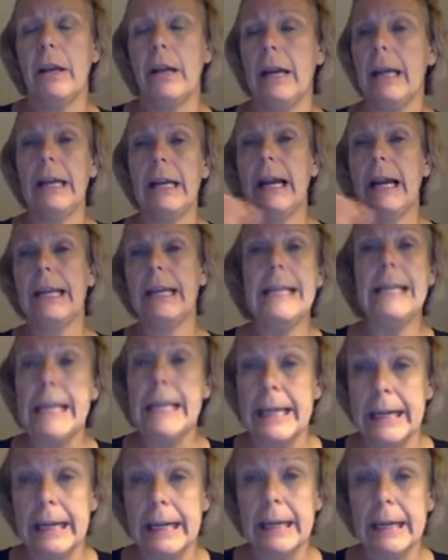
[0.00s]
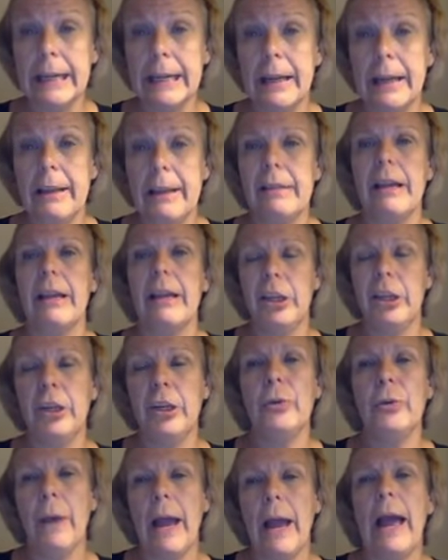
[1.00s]
an idea that
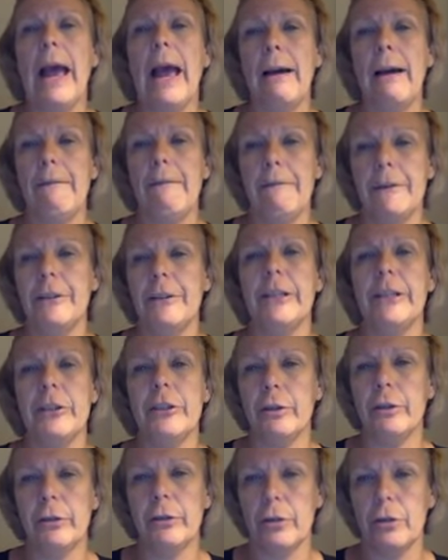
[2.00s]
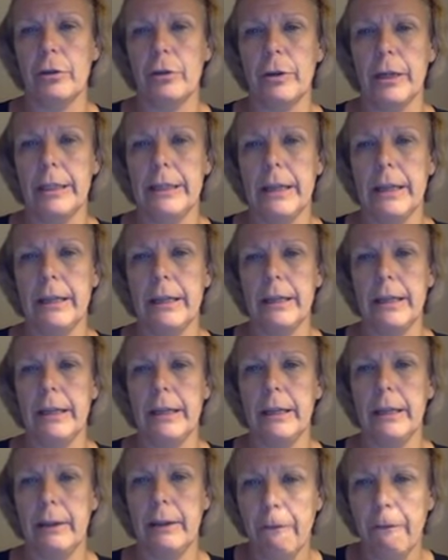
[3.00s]
you have for digital storytelling,
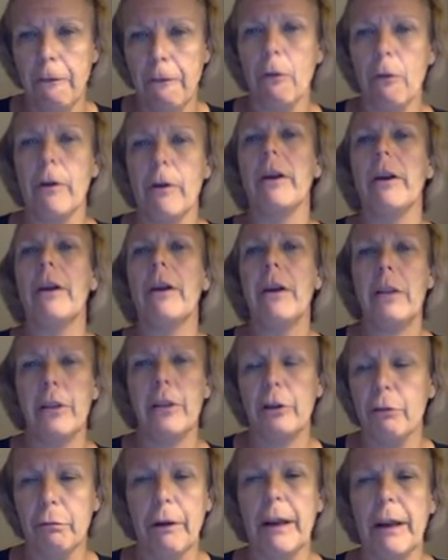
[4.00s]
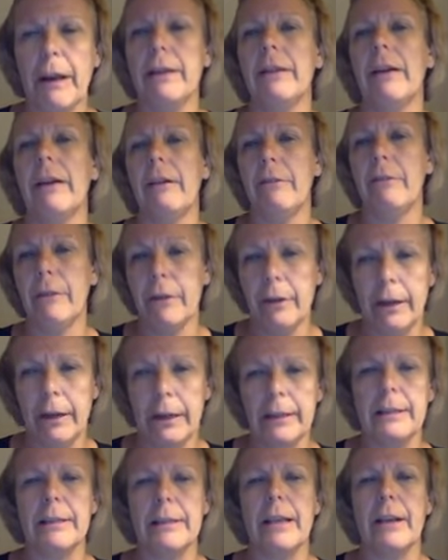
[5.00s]
for the grade level,
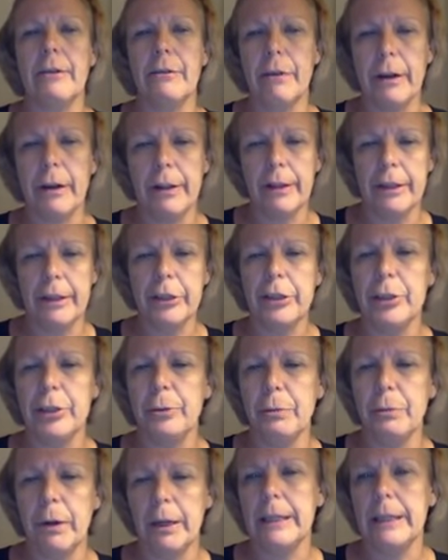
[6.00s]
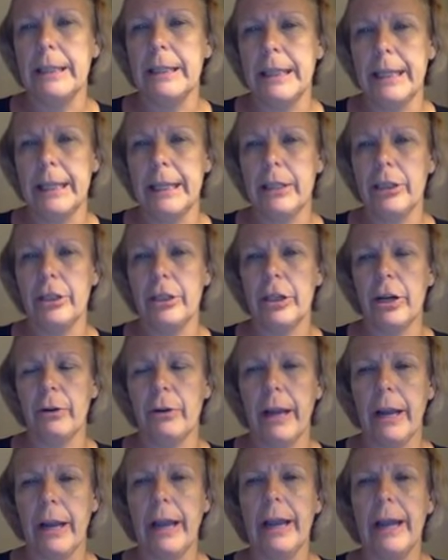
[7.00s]
etc., that you want to teach,
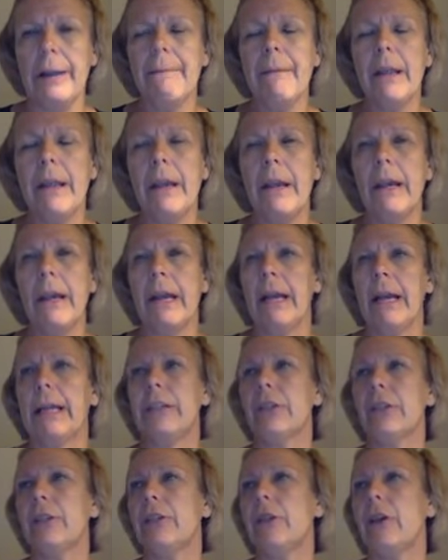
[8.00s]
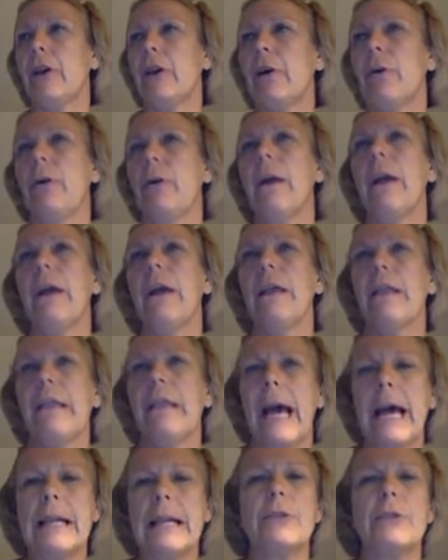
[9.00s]
okay? And so
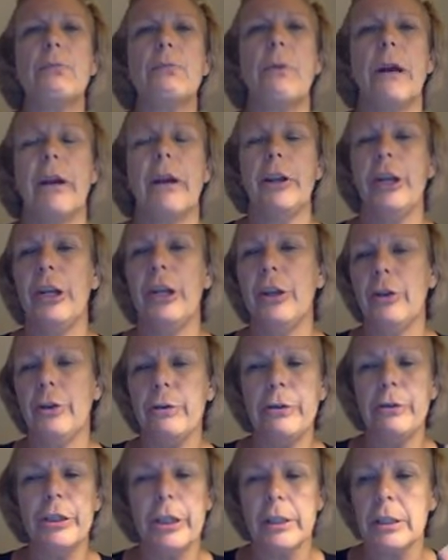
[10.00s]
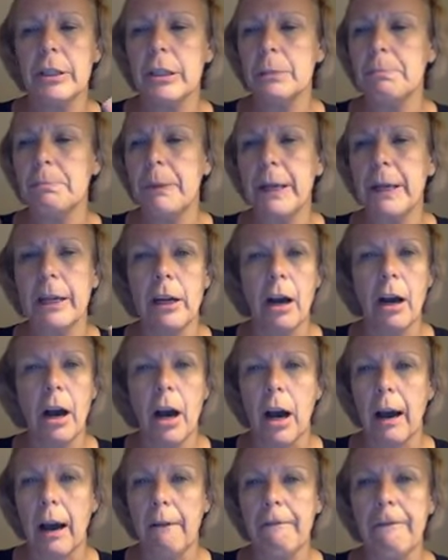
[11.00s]
that's where you just spin
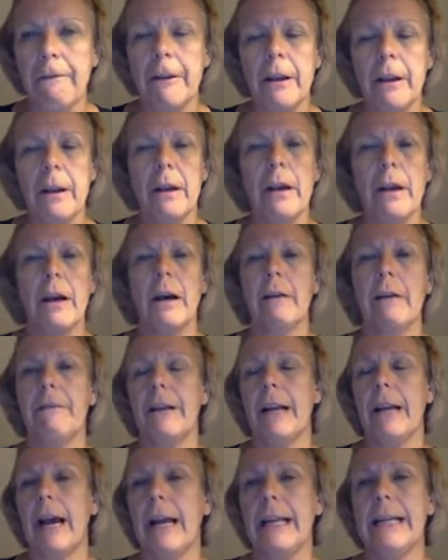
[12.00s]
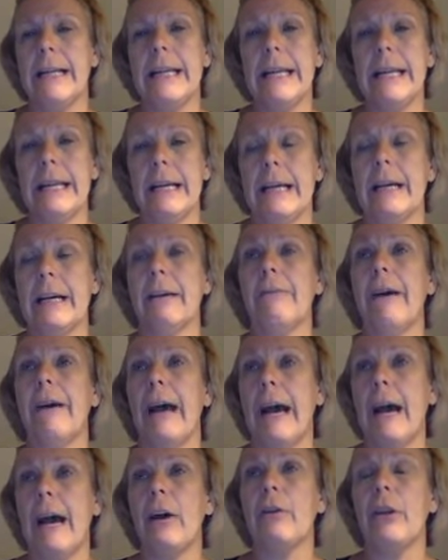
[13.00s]
off of an idea of
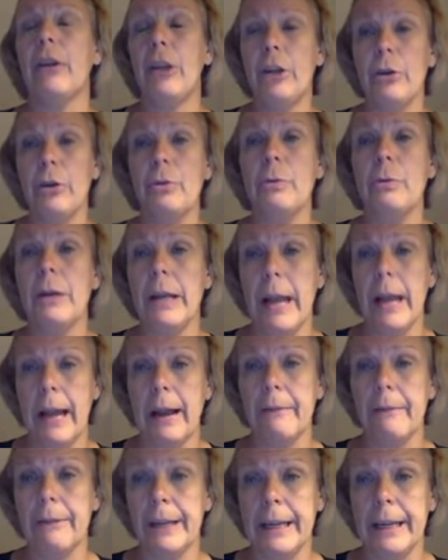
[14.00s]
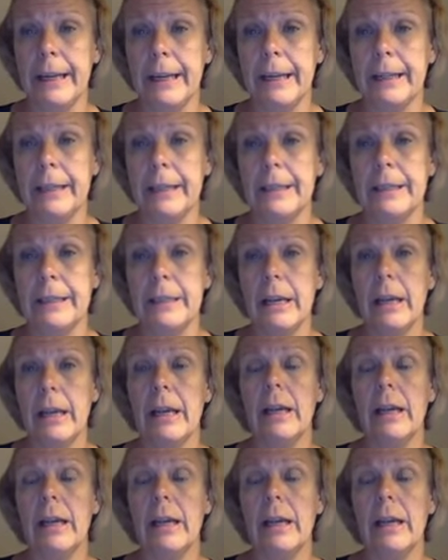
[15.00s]
how you would have kids